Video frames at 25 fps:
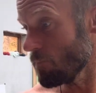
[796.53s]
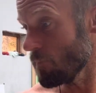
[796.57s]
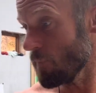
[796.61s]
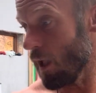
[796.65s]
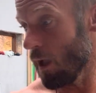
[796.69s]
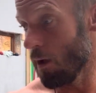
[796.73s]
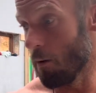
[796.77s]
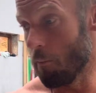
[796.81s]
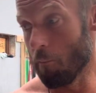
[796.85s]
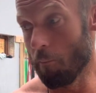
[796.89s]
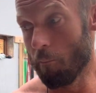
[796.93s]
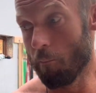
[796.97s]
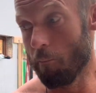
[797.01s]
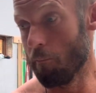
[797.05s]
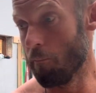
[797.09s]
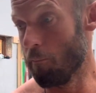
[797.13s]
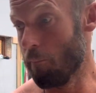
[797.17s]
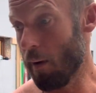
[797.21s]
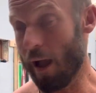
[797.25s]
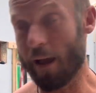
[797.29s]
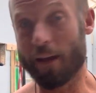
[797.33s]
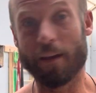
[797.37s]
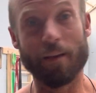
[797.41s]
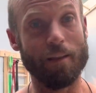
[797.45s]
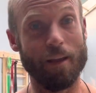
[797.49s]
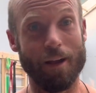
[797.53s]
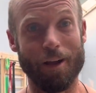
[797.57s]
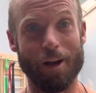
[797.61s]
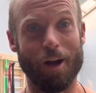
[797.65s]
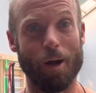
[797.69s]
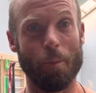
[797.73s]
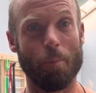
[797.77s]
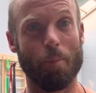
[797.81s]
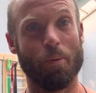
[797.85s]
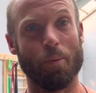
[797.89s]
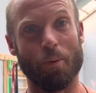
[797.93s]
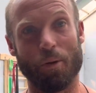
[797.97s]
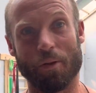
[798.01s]
I'm backing that
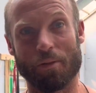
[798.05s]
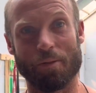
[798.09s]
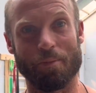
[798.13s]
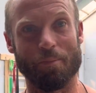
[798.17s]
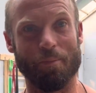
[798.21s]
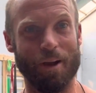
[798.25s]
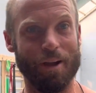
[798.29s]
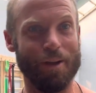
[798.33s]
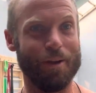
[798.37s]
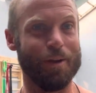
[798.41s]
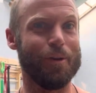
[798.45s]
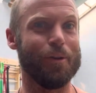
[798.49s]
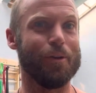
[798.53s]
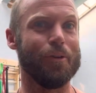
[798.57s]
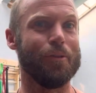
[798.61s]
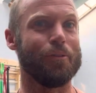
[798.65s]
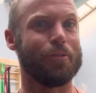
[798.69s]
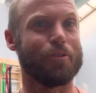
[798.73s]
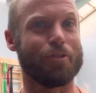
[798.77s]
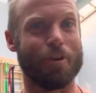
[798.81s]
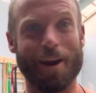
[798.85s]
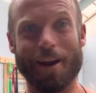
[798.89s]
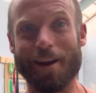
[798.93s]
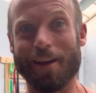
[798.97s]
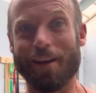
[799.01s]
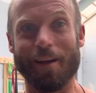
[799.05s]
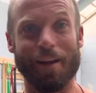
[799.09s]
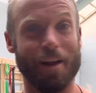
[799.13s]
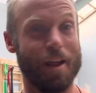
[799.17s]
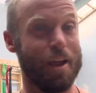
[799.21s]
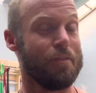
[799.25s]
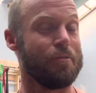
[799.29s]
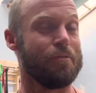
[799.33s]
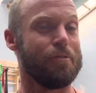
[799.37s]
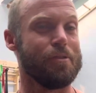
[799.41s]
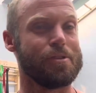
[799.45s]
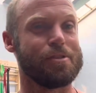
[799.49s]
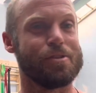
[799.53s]
up with my own training and
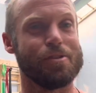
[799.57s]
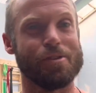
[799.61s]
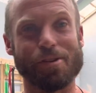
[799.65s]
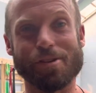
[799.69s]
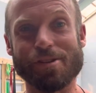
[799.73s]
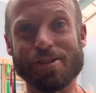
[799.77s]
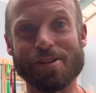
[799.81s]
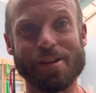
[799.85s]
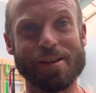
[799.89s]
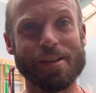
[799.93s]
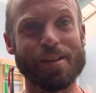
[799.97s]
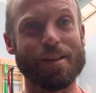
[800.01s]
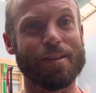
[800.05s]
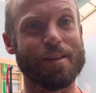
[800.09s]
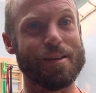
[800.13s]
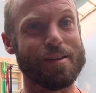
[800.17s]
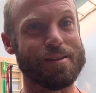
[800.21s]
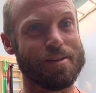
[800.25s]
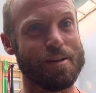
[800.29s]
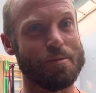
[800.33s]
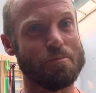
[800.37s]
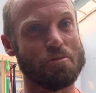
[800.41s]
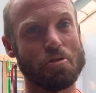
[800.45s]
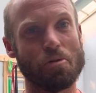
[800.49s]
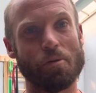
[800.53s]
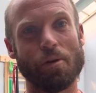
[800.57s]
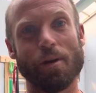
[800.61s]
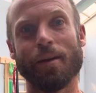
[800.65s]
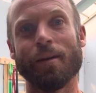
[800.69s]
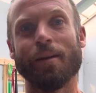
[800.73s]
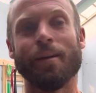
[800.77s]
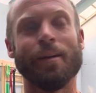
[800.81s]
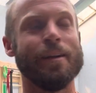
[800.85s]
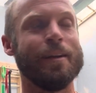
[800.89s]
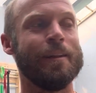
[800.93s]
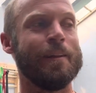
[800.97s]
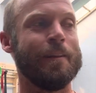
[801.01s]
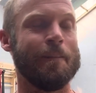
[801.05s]
efforts. You can see the things I'm doing
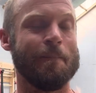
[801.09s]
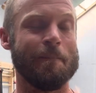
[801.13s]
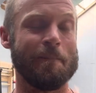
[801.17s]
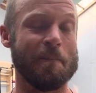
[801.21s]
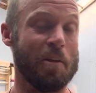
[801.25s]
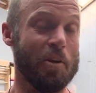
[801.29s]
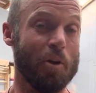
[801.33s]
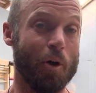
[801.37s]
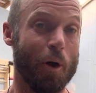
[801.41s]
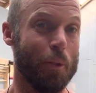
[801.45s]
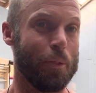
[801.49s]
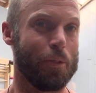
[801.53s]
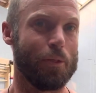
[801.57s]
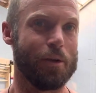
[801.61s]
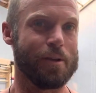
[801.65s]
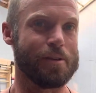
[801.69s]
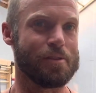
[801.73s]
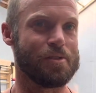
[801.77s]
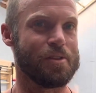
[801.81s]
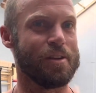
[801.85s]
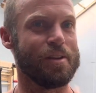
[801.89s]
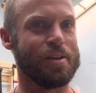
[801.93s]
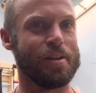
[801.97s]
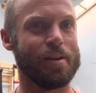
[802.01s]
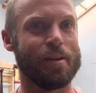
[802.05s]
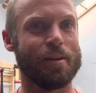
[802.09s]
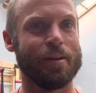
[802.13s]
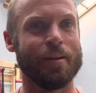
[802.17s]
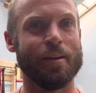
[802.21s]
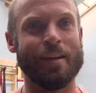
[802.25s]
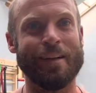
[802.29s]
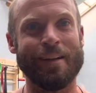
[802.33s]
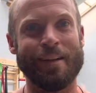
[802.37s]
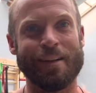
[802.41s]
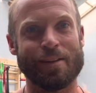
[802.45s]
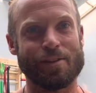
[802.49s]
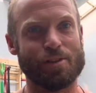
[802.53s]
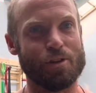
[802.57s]
and not things that are
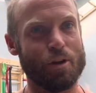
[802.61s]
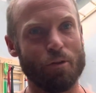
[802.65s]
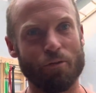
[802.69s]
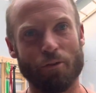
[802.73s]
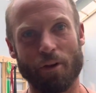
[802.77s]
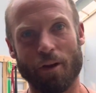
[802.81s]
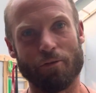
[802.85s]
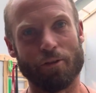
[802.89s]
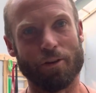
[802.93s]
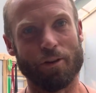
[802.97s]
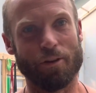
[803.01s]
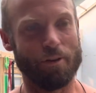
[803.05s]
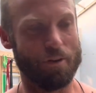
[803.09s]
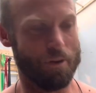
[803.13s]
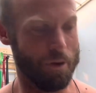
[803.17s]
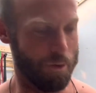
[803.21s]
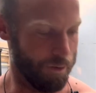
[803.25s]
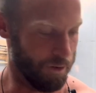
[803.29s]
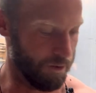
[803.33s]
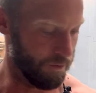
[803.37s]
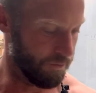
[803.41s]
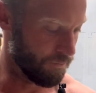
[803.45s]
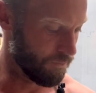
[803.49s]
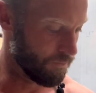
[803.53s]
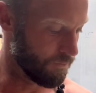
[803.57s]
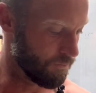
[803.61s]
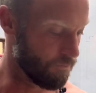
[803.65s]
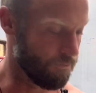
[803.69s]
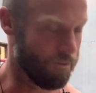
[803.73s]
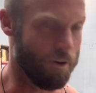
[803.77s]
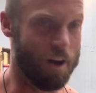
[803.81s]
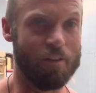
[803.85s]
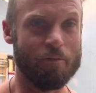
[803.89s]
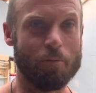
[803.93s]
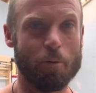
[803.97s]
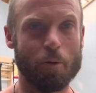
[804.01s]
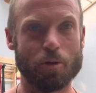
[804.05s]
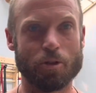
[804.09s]
self-evident. No one
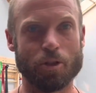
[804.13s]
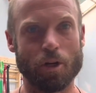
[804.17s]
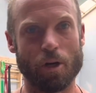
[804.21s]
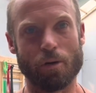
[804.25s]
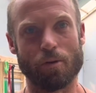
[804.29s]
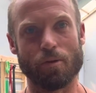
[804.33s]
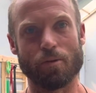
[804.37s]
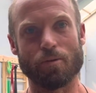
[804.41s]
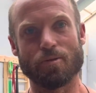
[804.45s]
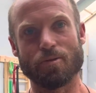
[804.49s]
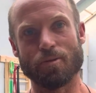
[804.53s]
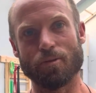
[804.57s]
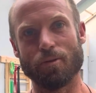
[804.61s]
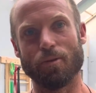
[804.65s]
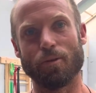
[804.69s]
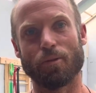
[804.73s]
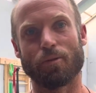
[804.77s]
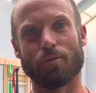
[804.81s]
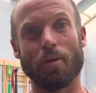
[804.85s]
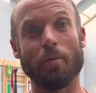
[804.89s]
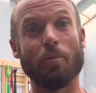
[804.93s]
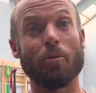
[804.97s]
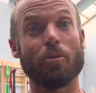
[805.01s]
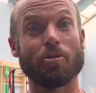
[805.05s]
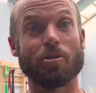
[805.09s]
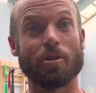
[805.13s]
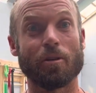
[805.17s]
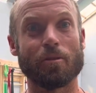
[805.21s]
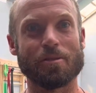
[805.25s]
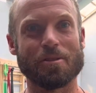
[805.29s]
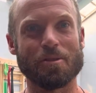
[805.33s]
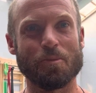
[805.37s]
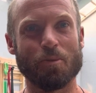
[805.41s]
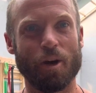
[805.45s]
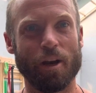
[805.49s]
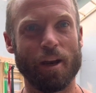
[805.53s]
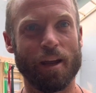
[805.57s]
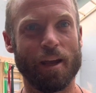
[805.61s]
5-ball juggles or 3-ball juggles
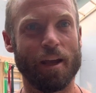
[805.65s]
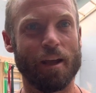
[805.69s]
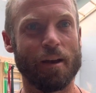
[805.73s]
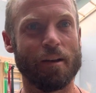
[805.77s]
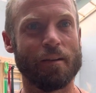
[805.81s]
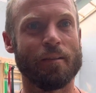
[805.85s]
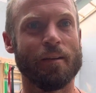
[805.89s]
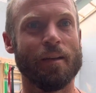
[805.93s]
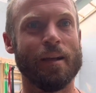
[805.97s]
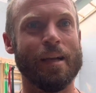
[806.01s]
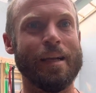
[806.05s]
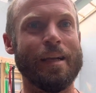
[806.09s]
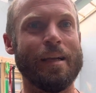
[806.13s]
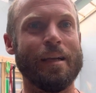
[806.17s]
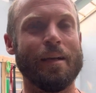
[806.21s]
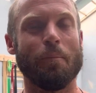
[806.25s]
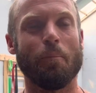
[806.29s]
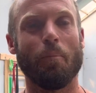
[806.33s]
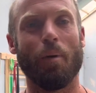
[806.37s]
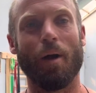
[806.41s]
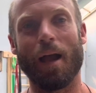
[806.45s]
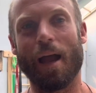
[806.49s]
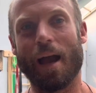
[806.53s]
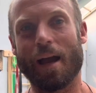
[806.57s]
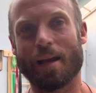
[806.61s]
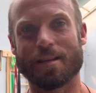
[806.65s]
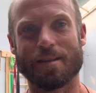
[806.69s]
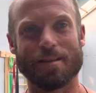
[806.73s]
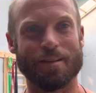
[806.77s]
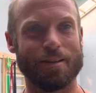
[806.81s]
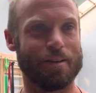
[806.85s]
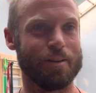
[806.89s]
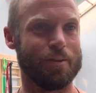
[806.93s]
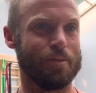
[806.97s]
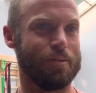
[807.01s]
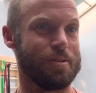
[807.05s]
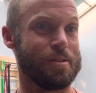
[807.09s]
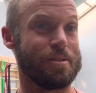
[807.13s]
in one hand by
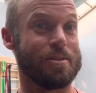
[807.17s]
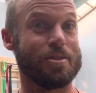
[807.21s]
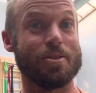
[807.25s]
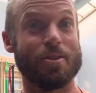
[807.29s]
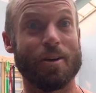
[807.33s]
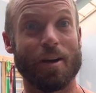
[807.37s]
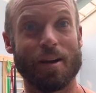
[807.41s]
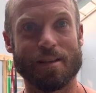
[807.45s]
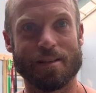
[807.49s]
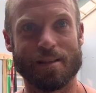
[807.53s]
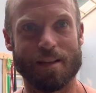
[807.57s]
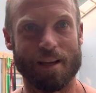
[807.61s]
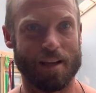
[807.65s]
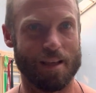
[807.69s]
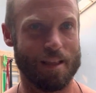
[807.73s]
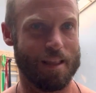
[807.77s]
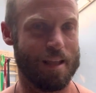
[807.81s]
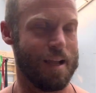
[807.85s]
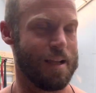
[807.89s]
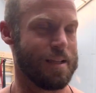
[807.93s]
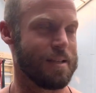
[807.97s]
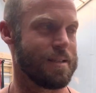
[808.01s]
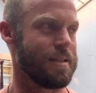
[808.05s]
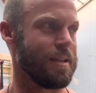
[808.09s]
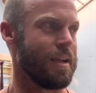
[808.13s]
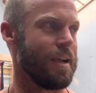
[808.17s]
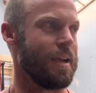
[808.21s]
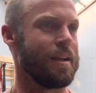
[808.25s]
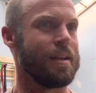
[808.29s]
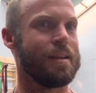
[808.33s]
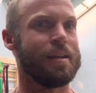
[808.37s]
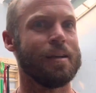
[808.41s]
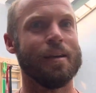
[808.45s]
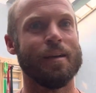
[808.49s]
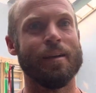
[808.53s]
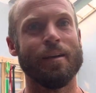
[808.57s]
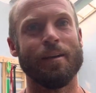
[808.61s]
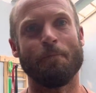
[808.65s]
accident, or does a 90-second handstand,
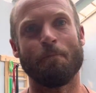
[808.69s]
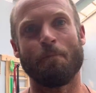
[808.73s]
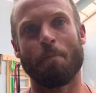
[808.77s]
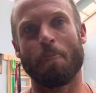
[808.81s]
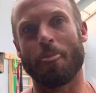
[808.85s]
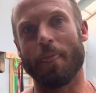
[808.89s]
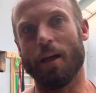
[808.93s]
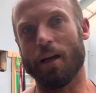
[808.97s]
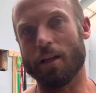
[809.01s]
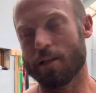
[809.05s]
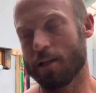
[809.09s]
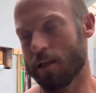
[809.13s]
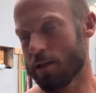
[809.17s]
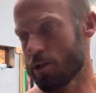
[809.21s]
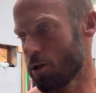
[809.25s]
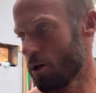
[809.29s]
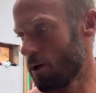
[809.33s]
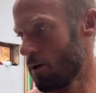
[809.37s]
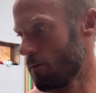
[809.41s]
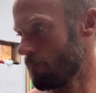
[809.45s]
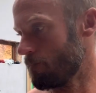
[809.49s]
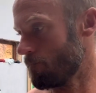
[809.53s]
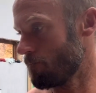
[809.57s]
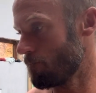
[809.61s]
etc.